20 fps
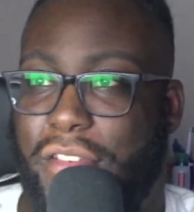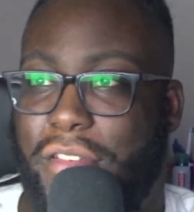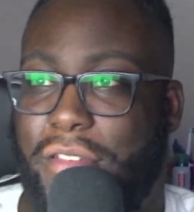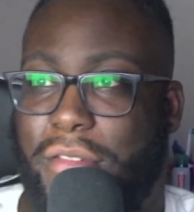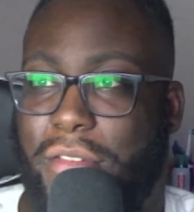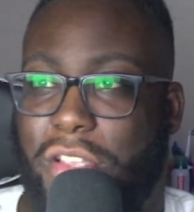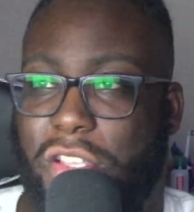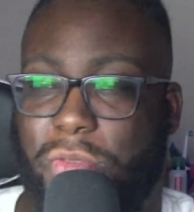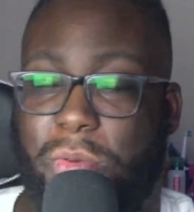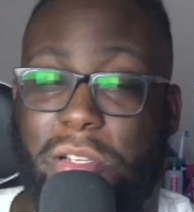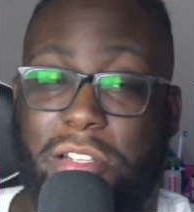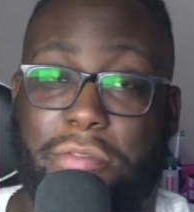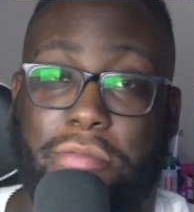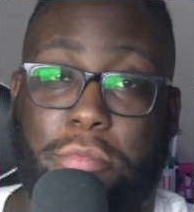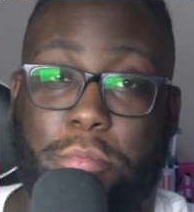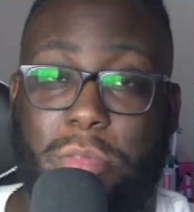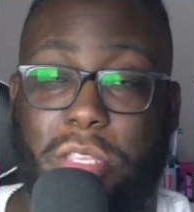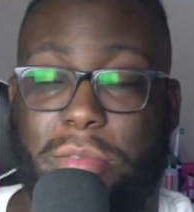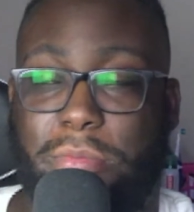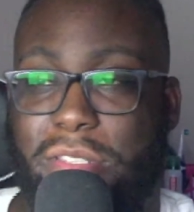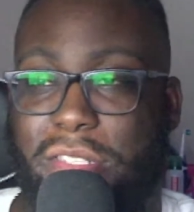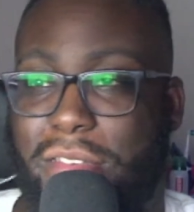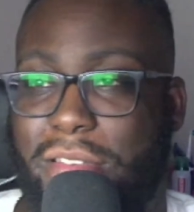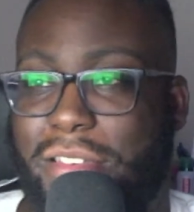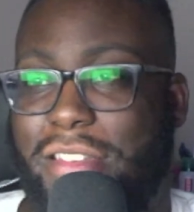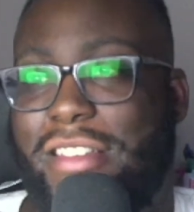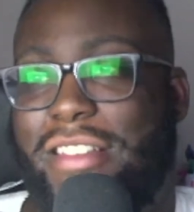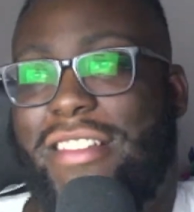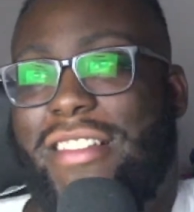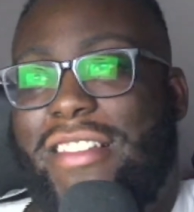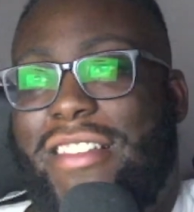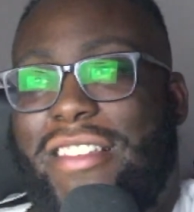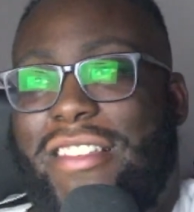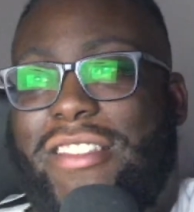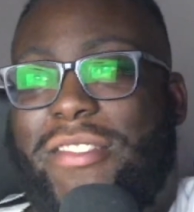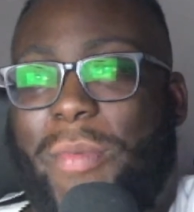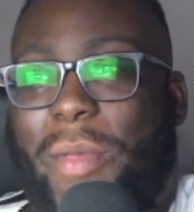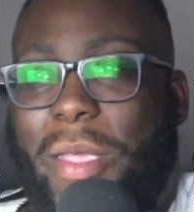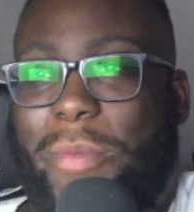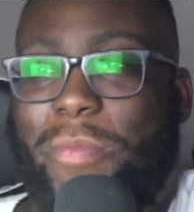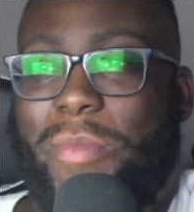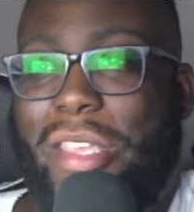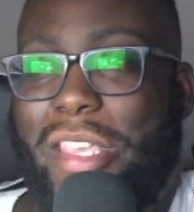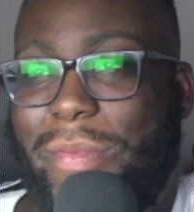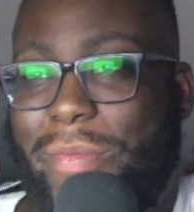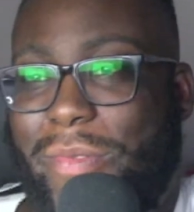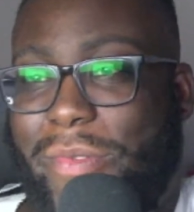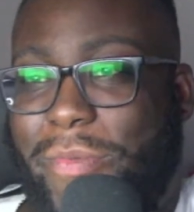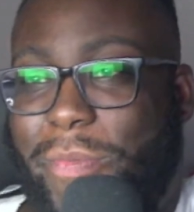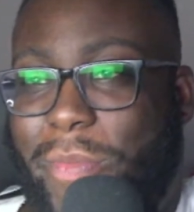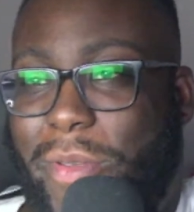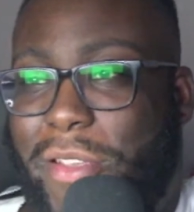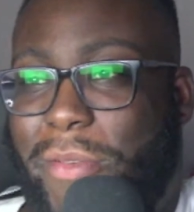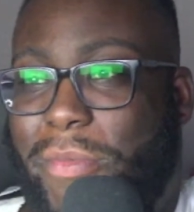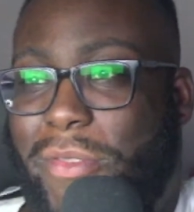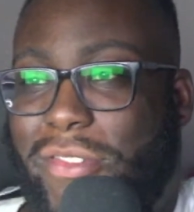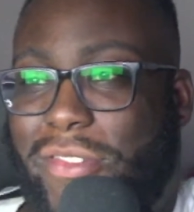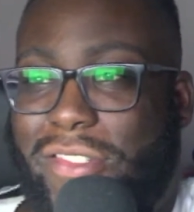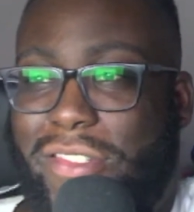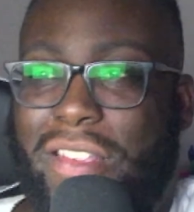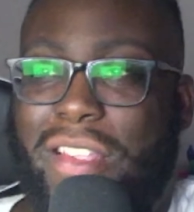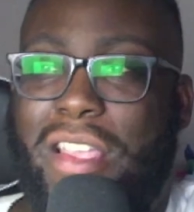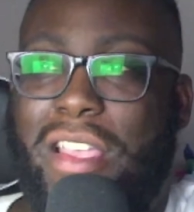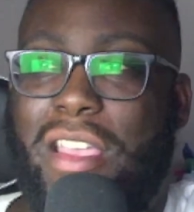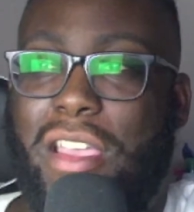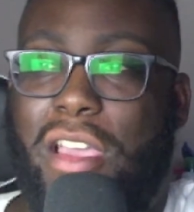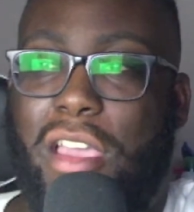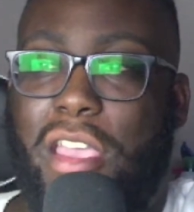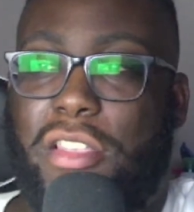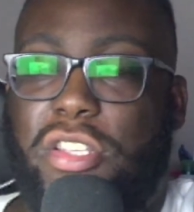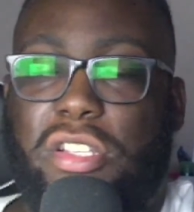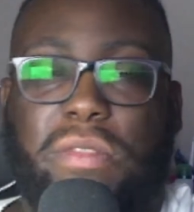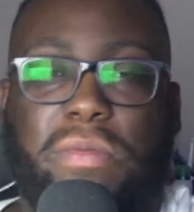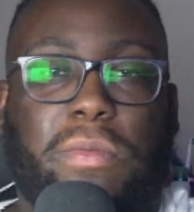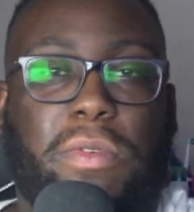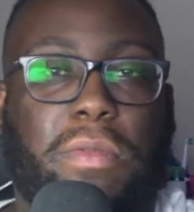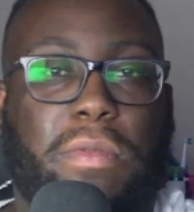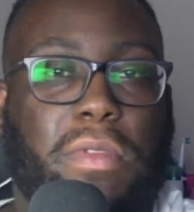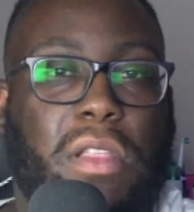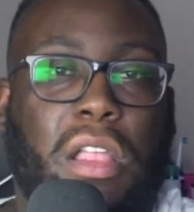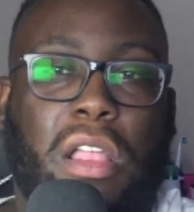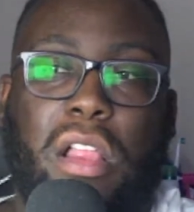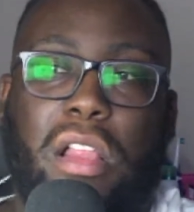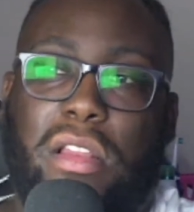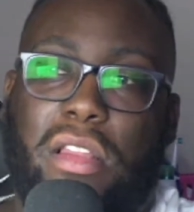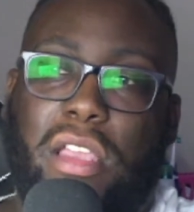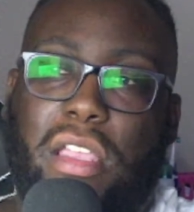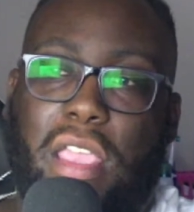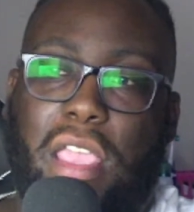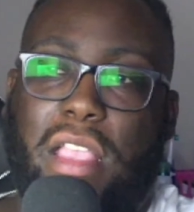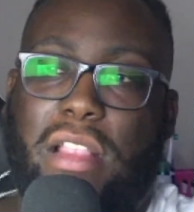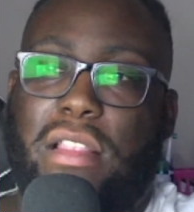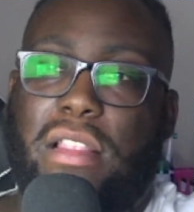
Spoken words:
especially for memes, to make memes with people, and just like it.